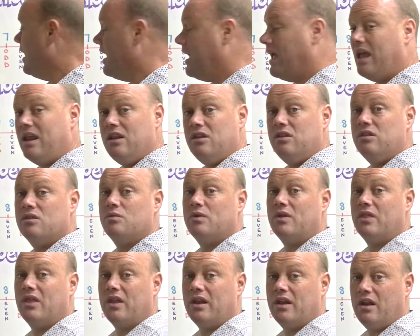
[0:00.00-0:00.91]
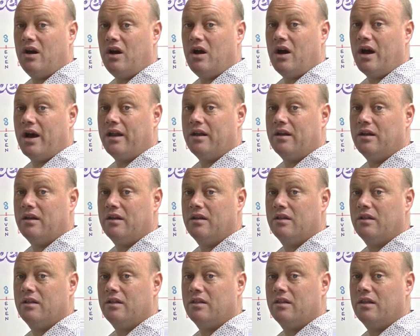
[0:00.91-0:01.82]
ends with a 9
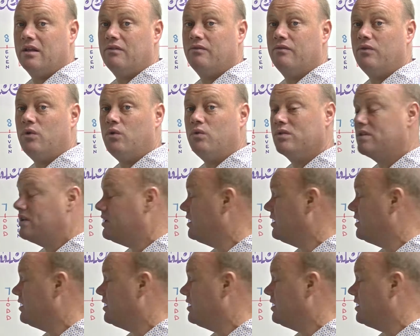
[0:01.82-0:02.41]
that falls